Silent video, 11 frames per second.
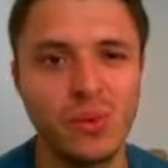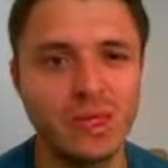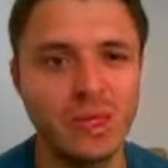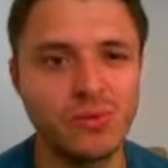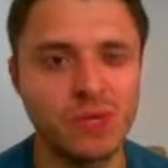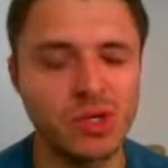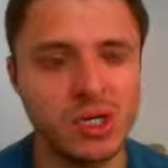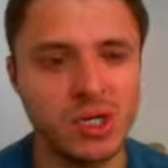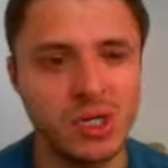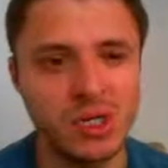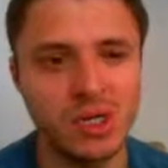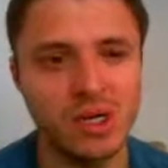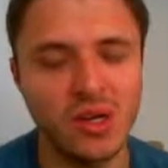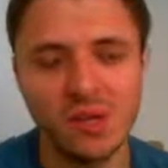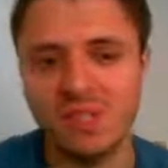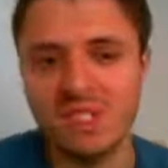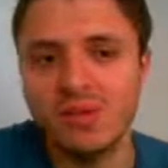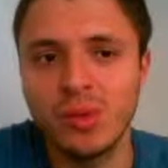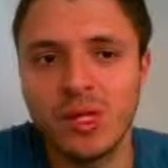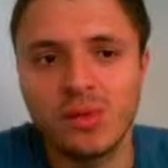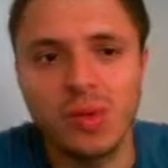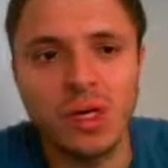win that rook. And obviously, if you
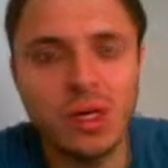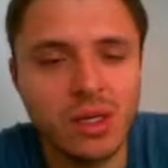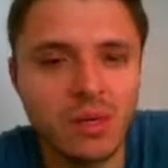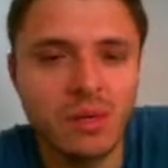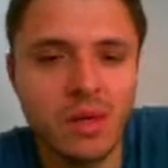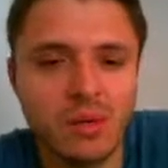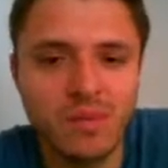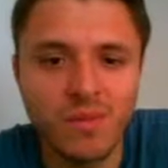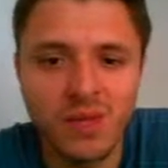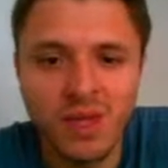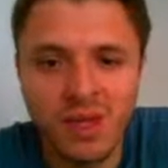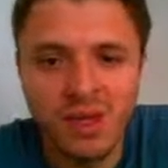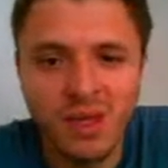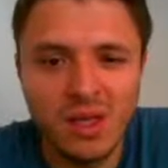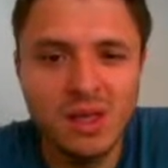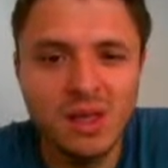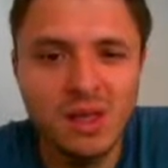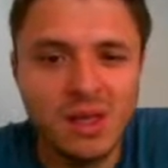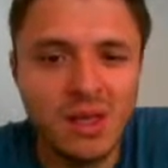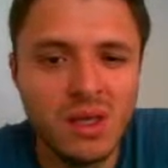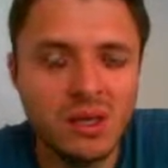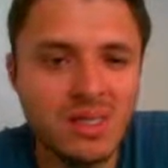win a rook, you're
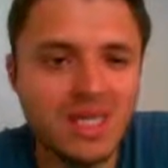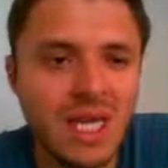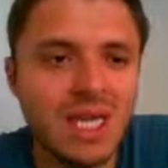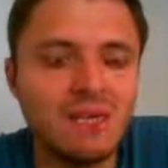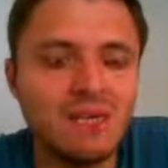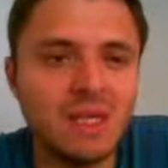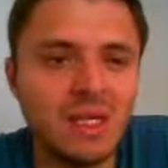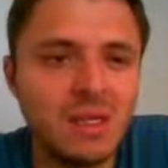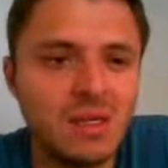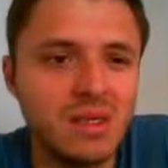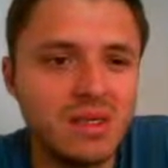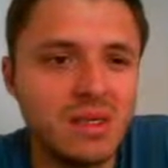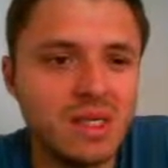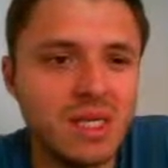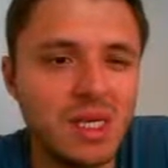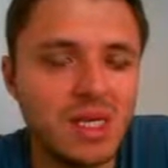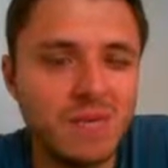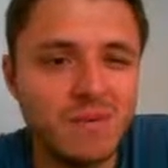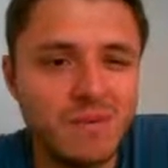sailing from there. Smooth sailing.